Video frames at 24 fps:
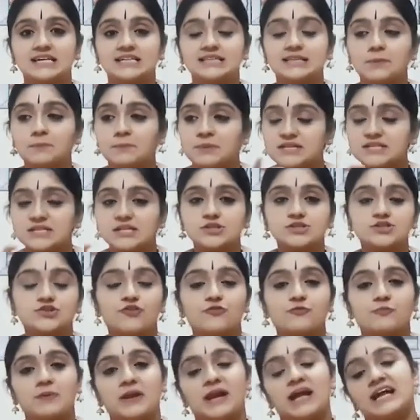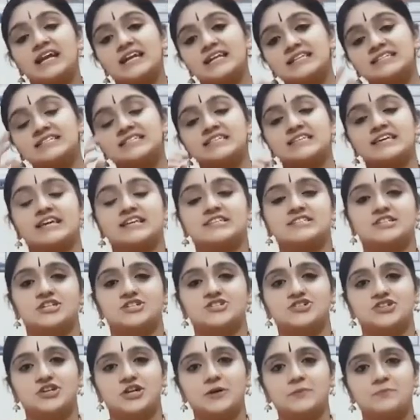the presence of planets,
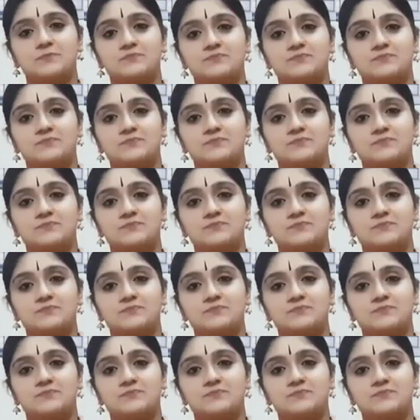etc.